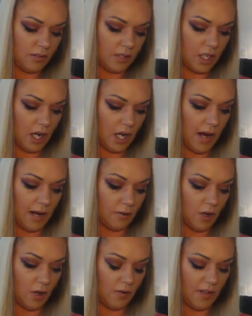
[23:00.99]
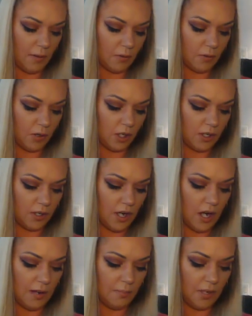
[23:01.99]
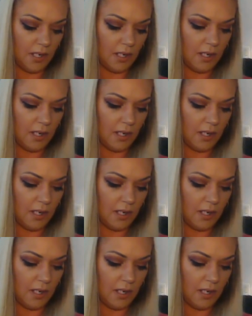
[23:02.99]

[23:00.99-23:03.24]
you know, I don't know if that would work or not. But